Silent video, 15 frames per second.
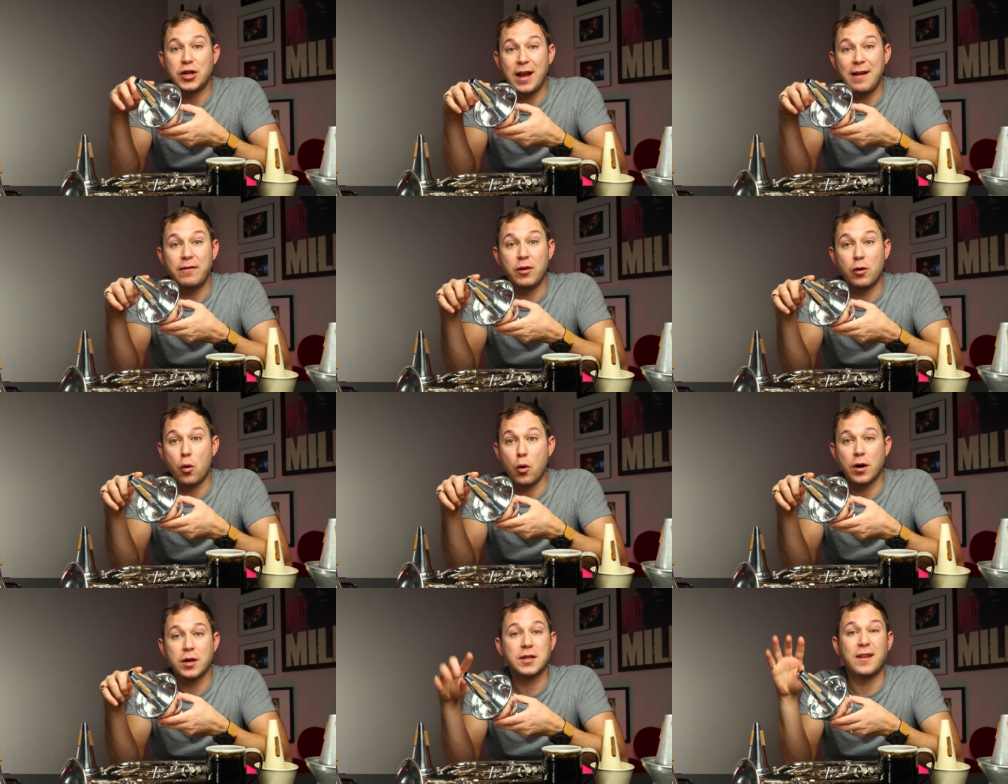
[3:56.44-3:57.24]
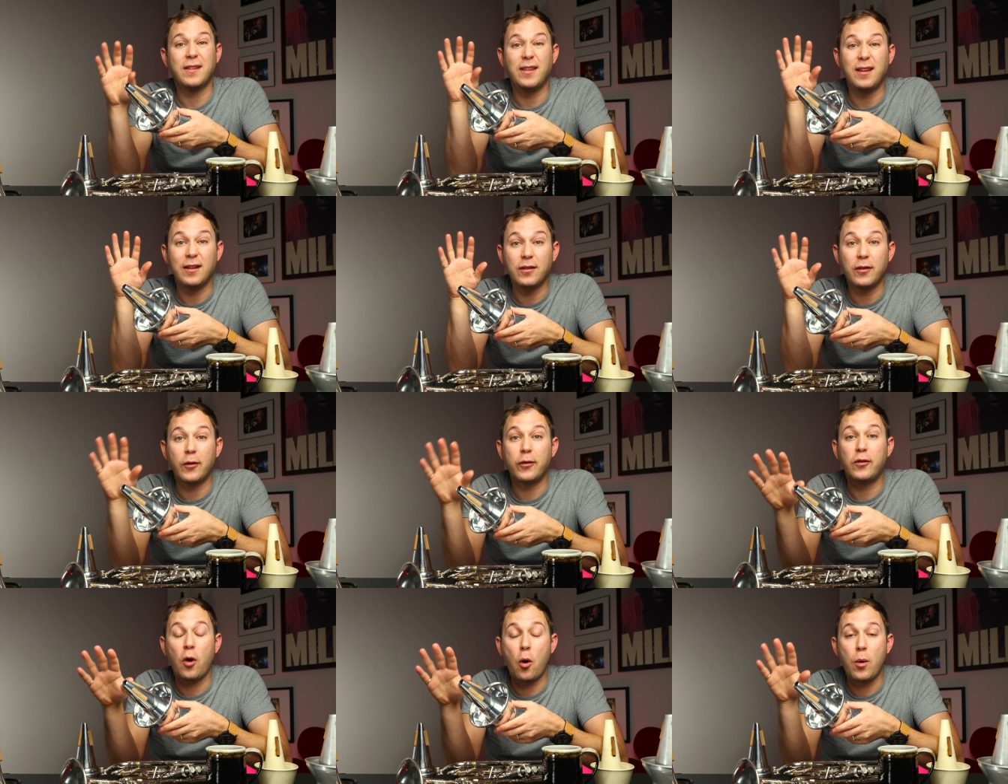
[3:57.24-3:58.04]
shaved the corks because it is
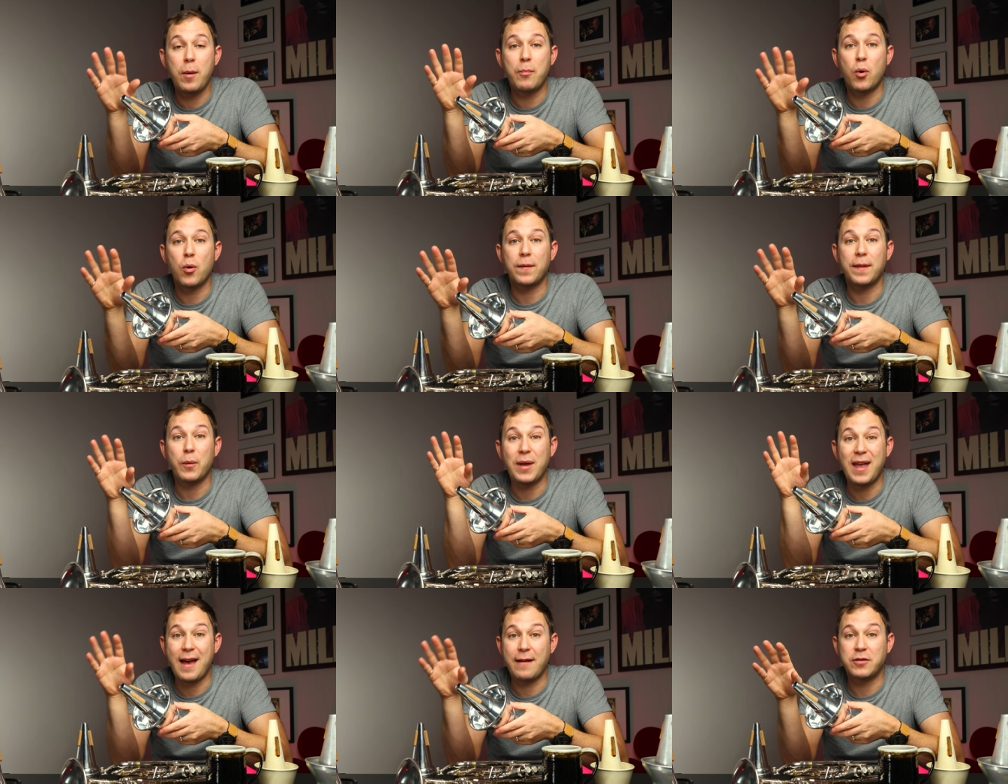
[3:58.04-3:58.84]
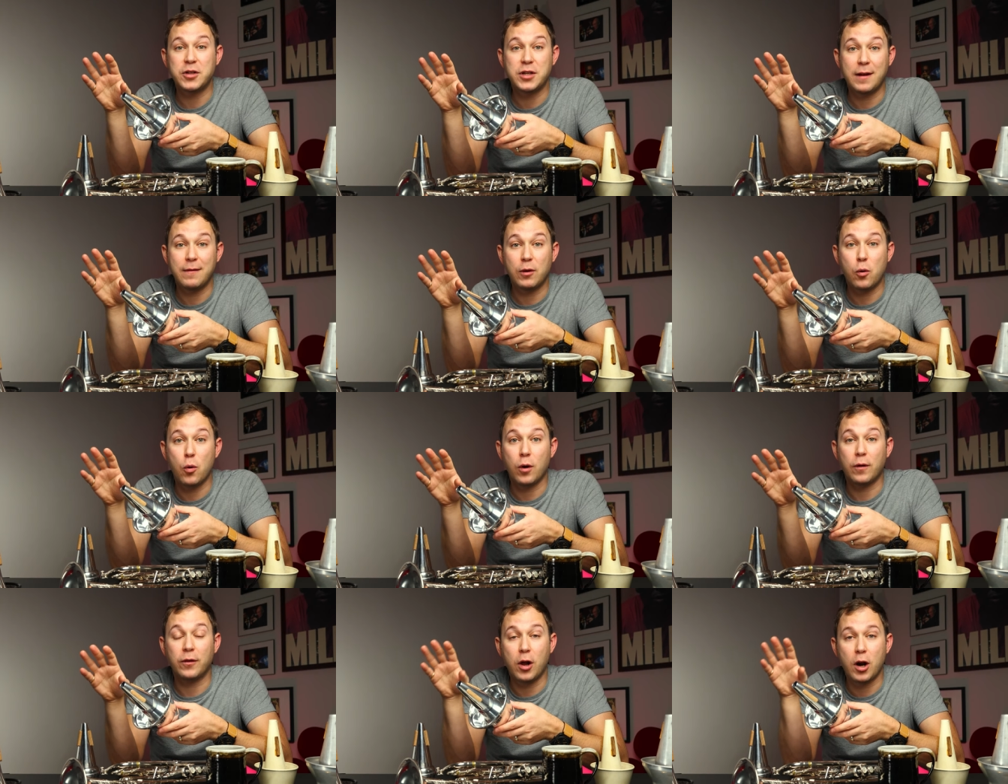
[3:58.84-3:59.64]
so important that we have to shave the
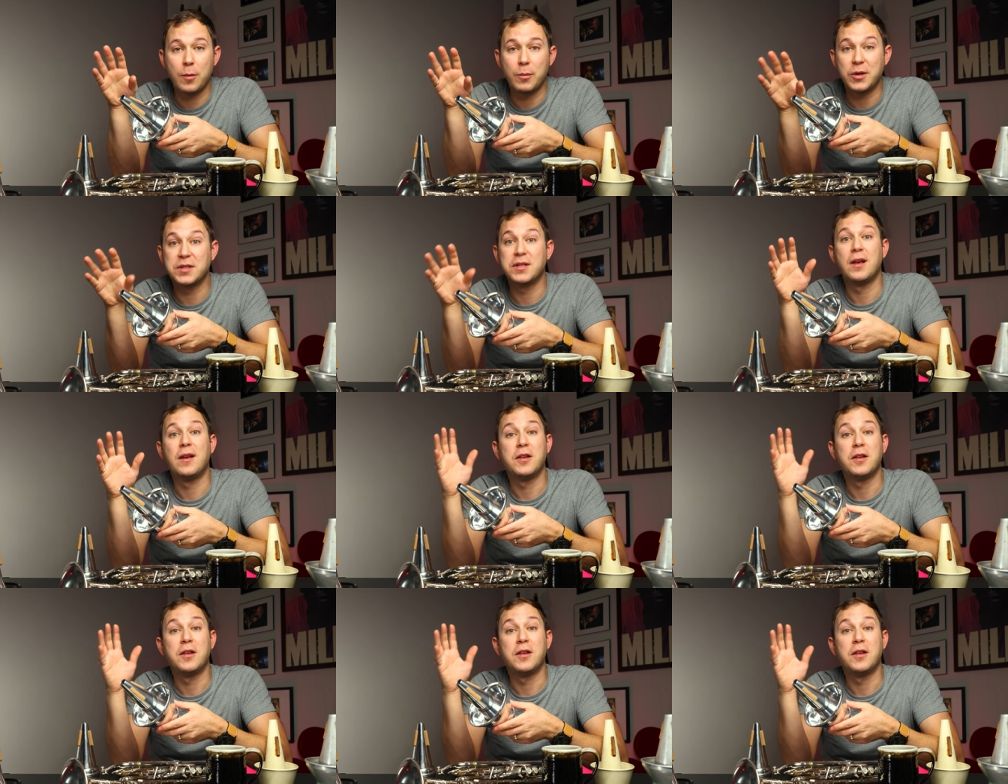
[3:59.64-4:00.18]
corks on our mutes